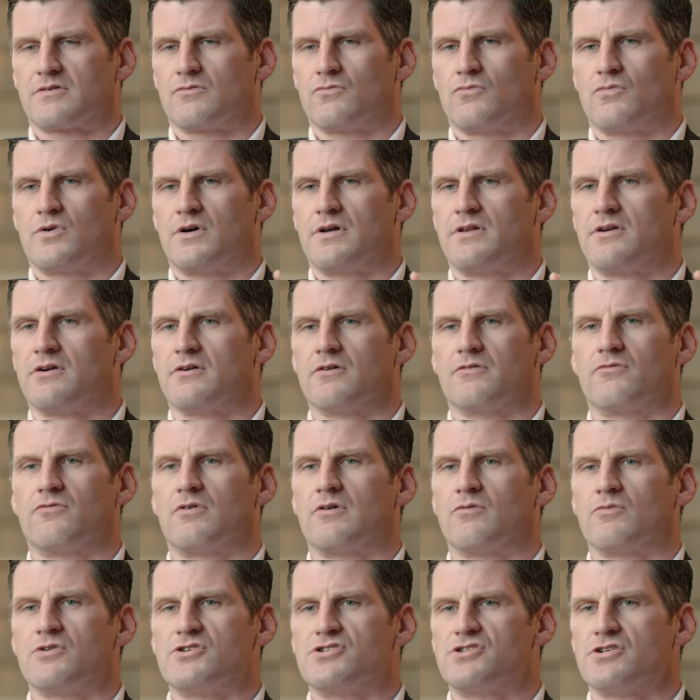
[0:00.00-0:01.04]
Whether
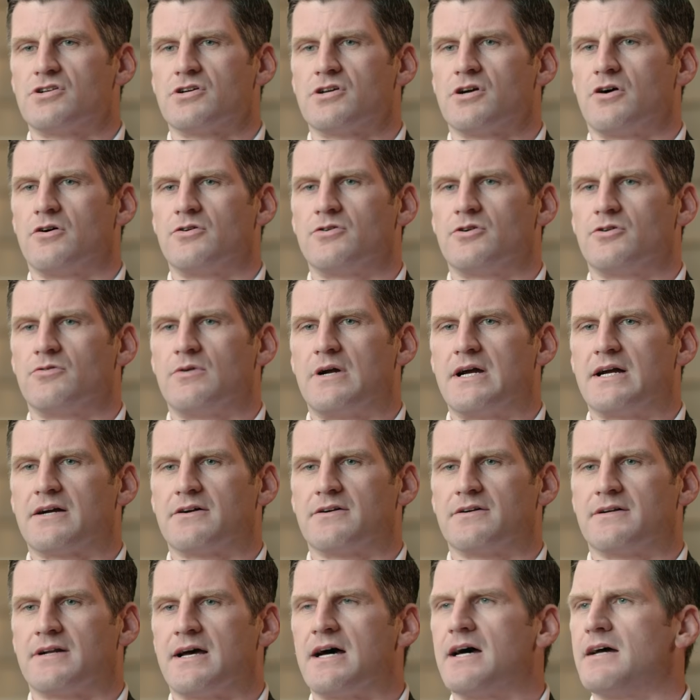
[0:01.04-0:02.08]
we should have gone to Iraq
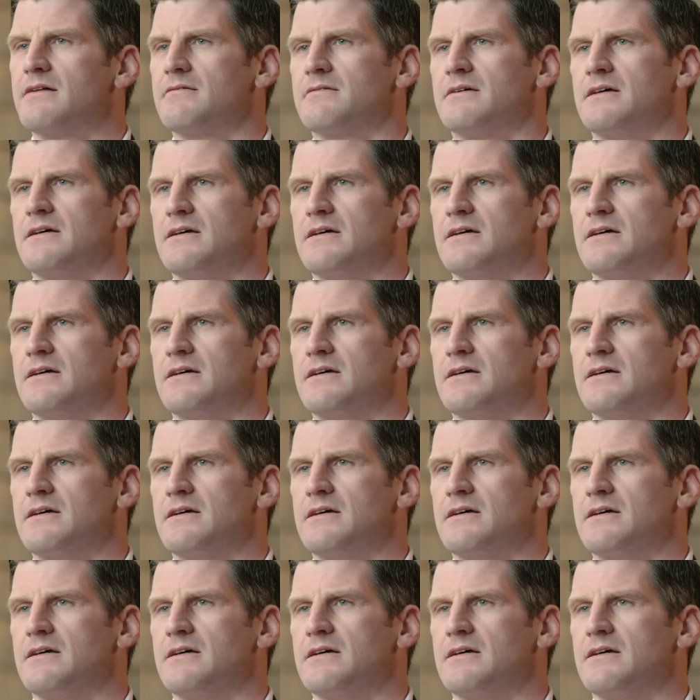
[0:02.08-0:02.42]
or not,